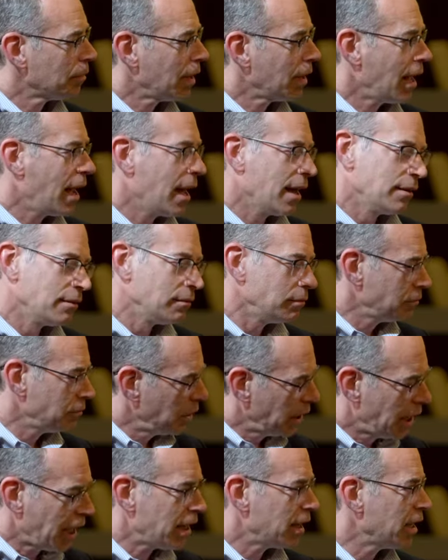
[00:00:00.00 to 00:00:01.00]
And
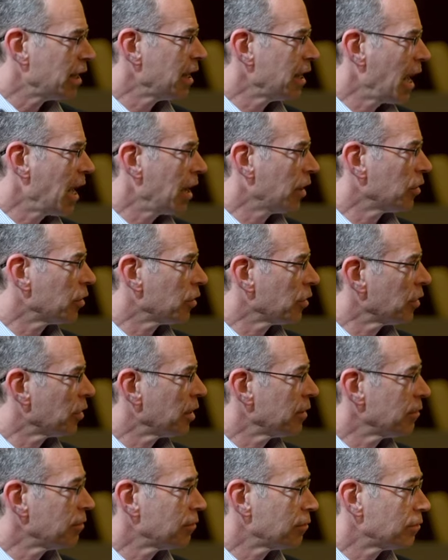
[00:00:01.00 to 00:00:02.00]
you get an inhaler,
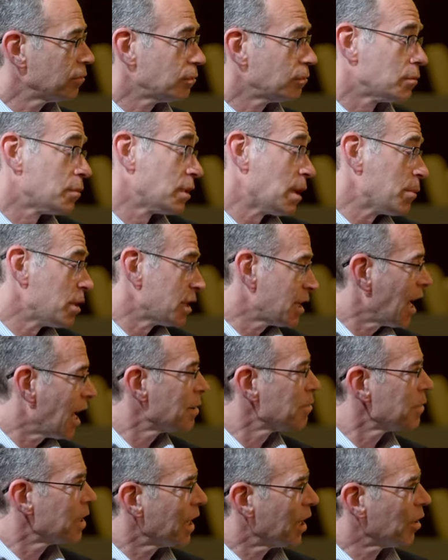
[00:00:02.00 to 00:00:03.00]
and some of the
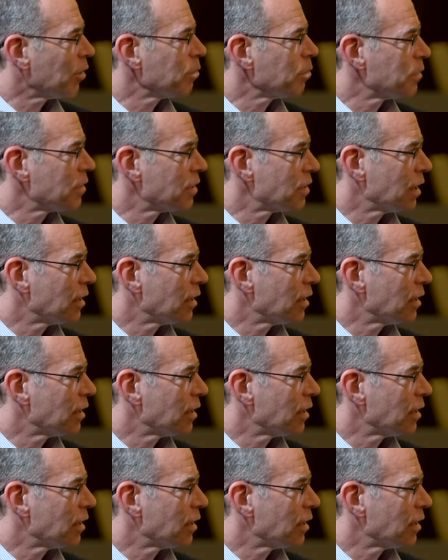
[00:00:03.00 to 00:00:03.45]
time it helps.